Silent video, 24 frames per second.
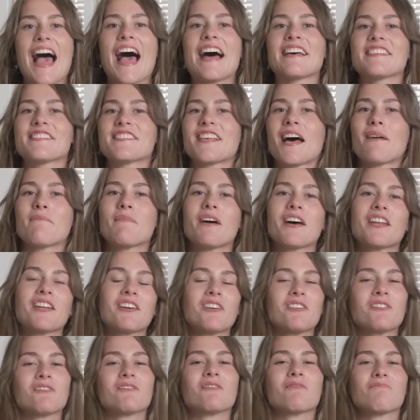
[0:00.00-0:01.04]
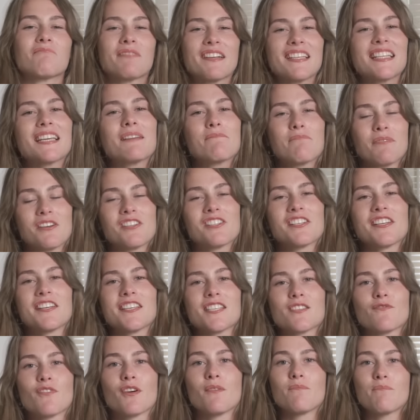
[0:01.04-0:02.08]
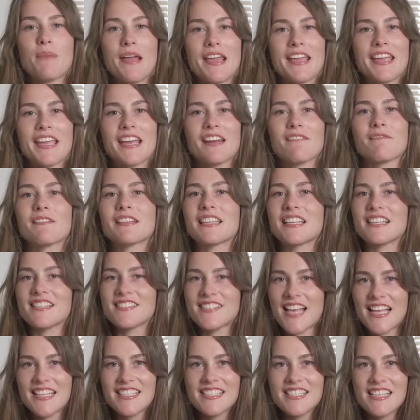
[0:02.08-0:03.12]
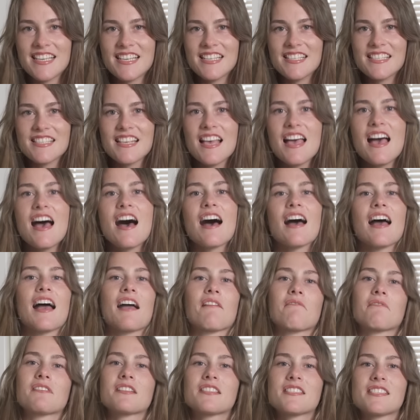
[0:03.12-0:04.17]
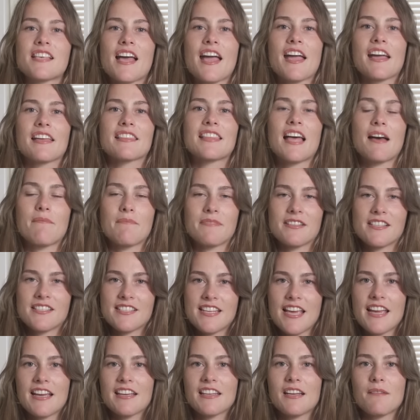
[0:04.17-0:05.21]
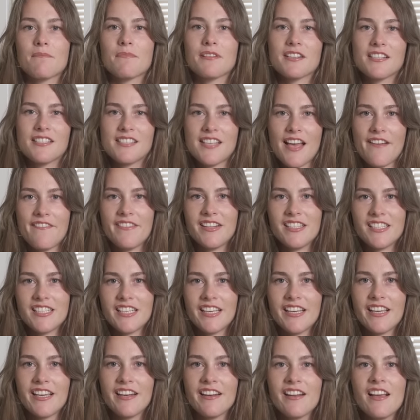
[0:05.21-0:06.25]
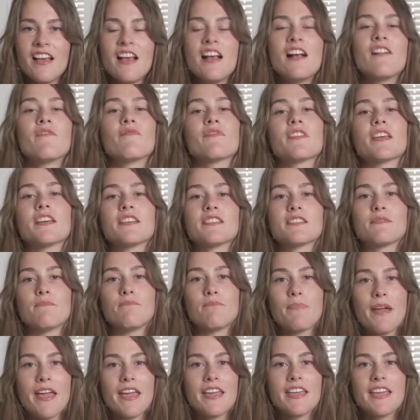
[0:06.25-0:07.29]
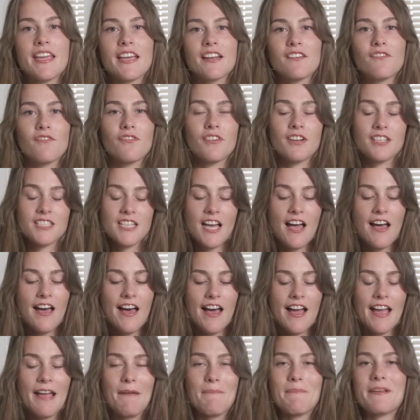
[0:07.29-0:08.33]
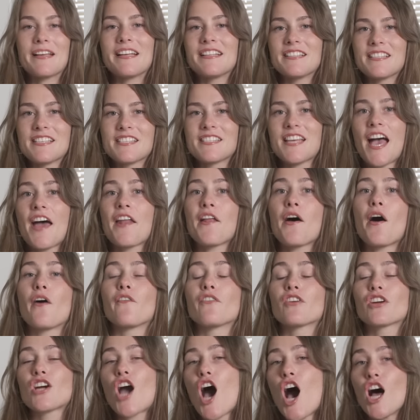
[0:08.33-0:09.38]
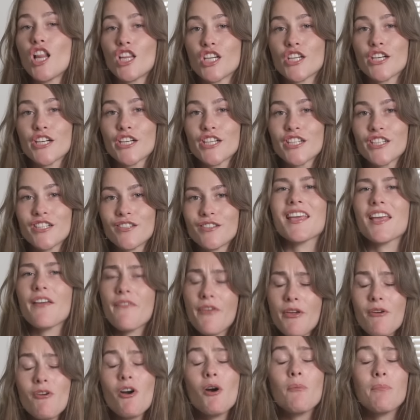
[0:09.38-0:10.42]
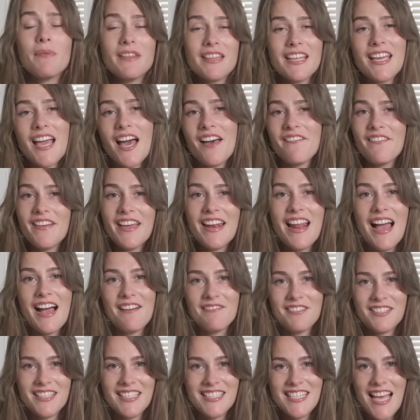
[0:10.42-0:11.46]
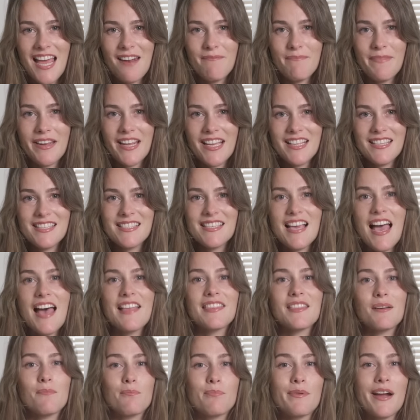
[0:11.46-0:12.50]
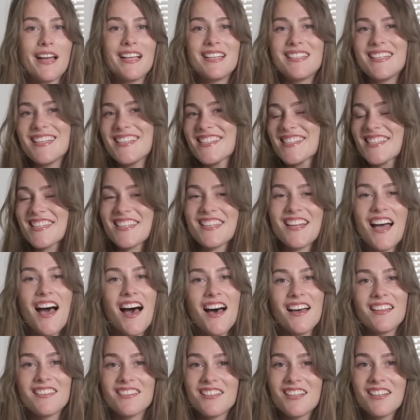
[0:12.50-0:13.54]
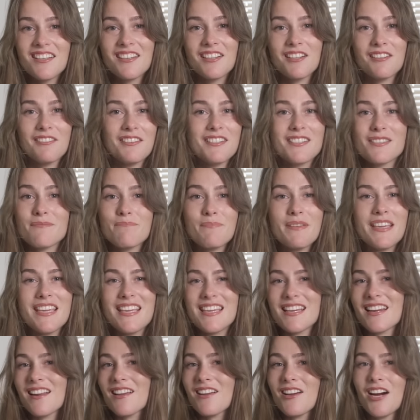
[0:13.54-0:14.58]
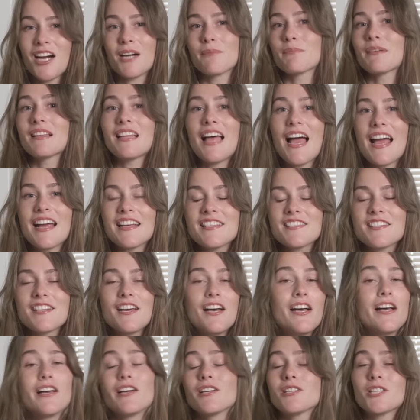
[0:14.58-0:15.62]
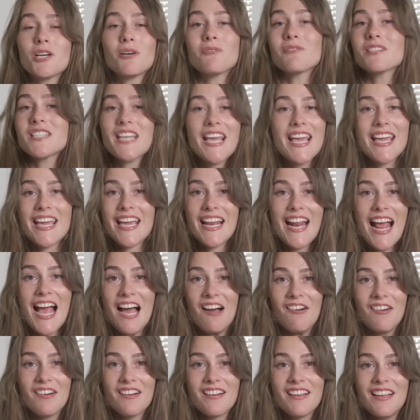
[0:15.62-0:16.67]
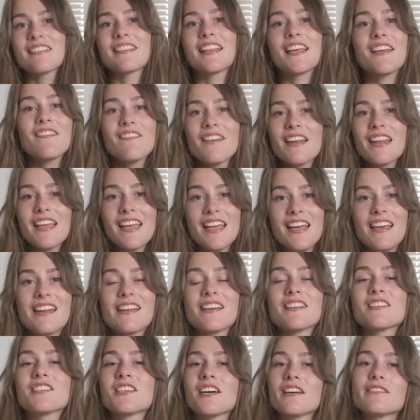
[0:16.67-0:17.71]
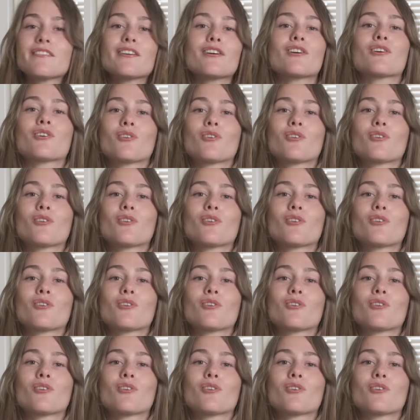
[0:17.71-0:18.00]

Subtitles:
As someone who really pushes for baking with the senses, I would say that mistake number 17 is baking for time instead of color. If you open the oven after the 10 minutes and the bread does not look crispy and caramelized, don't take it out. Leave it in until the